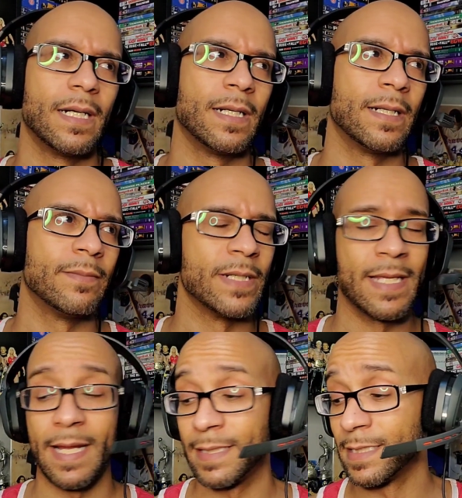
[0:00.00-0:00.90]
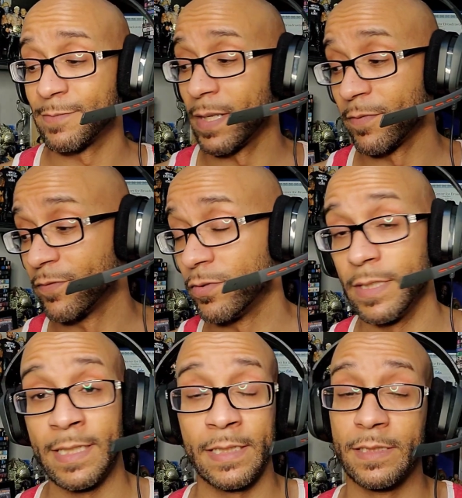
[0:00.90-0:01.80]
But yeah, this
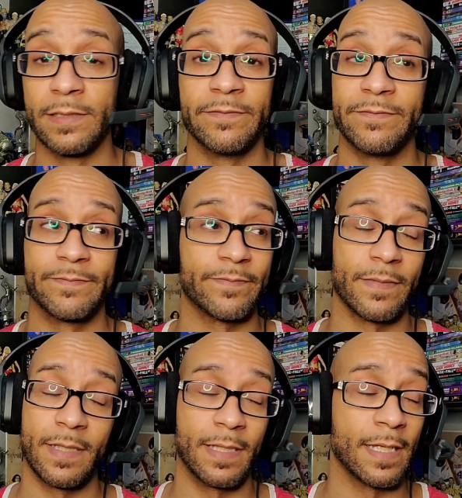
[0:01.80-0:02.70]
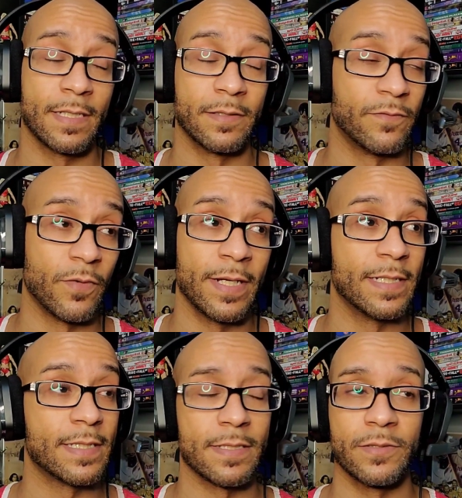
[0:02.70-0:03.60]
pay-per-view, they could have
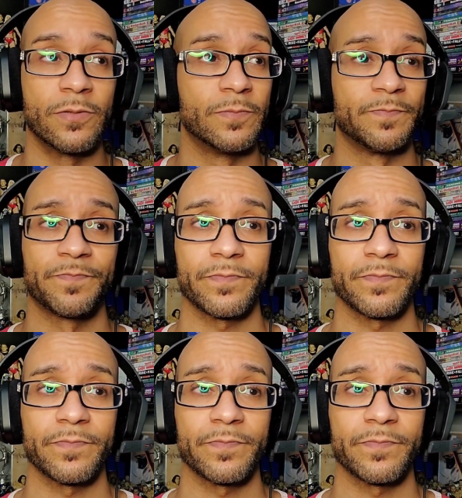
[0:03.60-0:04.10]
waited till